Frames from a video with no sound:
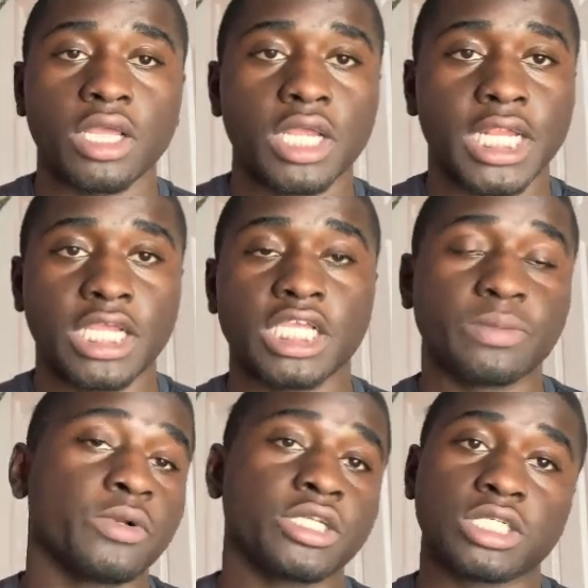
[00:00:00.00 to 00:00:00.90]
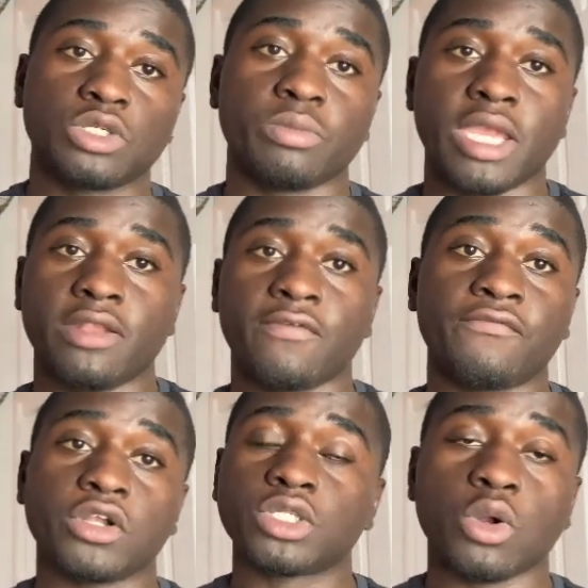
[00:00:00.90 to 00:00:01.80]
And each purchase you made, your
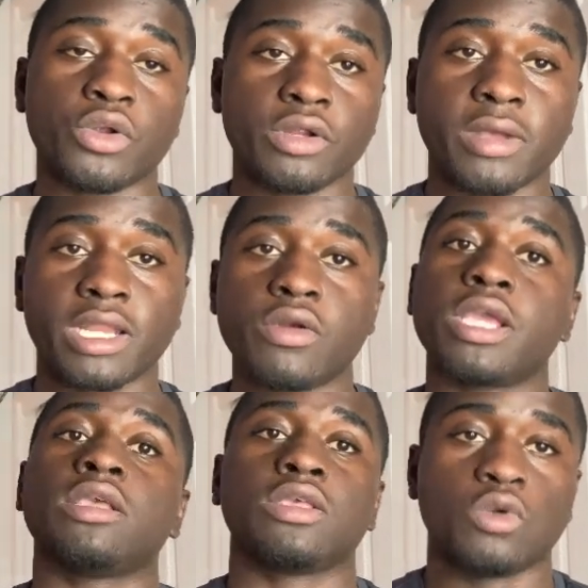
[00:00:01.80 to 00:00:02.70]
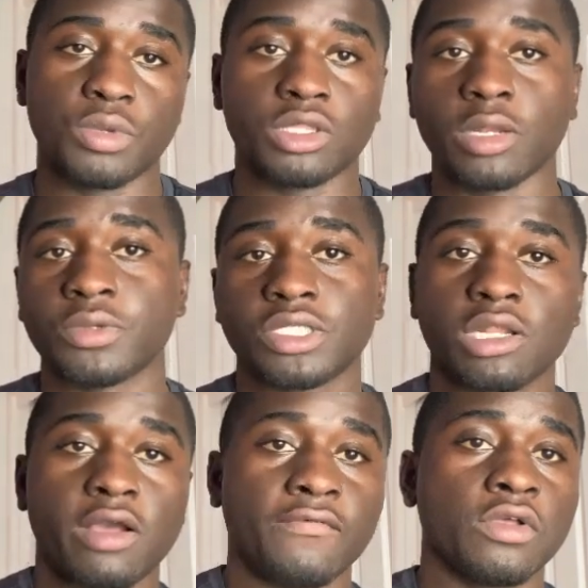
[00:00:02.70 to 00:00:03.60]
first order, by the way, will be 30%
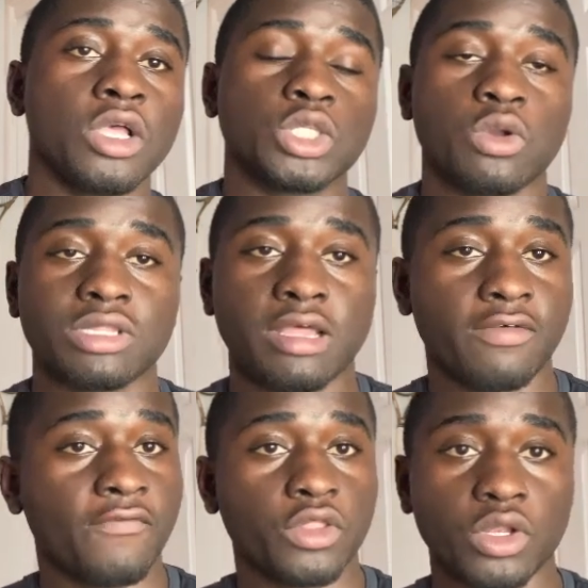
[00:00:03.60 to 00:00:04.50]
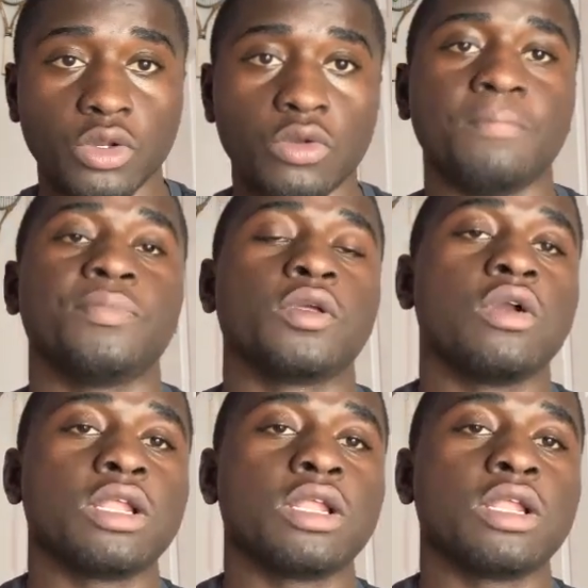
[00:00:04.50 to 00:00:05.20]
off. So without further ado, go